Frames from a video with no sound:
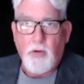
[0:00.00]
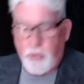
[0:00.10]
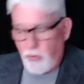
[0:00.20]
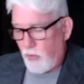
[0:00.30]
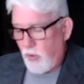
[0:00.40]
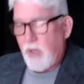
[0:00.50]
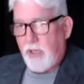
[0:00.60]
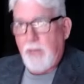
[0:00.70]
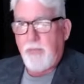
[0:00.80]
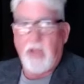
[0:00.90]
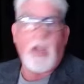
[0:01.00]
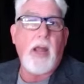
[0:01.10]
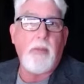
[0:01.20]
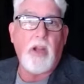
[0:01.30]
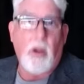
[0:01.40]
to keep the
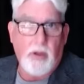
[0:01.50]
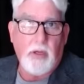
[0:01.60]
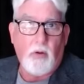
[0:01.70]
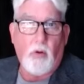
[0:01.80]
economy going,